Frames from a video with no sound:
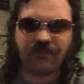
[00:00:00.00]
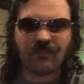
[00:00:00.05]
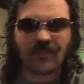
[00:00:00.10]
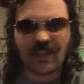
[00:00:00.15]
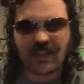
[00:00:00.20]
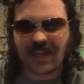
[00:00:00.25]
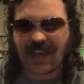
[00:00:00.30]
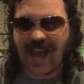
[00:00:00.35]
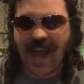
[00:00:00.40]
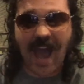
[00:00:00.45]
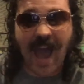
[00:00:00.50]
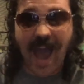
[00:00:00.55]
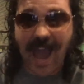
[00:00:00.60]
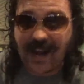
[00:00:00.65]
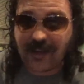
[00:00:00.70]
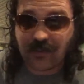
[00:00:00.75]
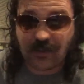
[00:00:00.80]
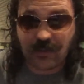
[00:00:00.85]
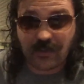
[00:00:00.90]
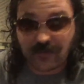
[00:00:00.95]
yeah, I
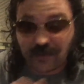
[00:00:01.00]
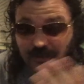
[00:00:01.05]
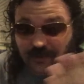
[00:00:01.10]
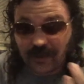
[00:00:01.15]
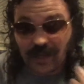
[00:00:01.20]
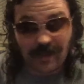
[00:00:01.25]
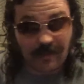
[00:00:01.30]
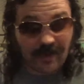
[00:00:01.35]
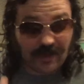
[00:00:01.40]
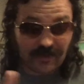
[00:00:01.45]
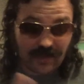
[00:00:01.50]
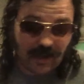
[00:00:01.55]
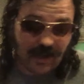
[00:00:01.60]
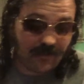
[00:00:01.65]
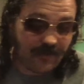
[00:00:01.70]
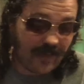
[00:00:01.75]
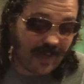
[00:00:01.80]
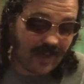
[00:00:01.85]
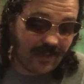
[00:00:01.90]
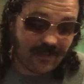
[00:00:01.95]
just don't. First of all, I'm just not a
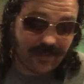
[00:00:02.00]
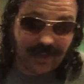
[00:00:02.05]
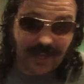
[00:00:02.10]
fan of the